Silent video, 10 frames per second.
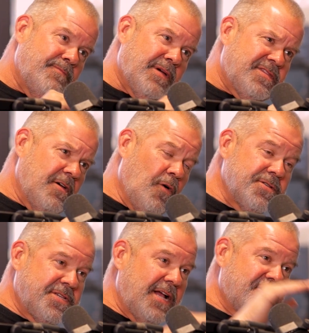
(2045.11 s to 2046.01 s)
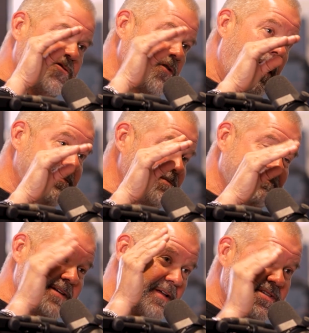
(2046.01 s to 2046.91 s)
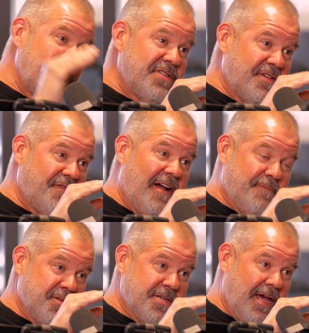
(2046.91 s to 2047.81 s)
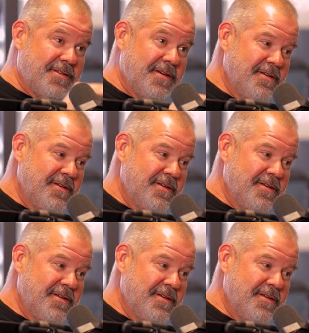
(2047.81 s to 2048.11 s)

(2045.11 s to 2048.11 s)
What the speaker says: But the whole sector dropped, 75%.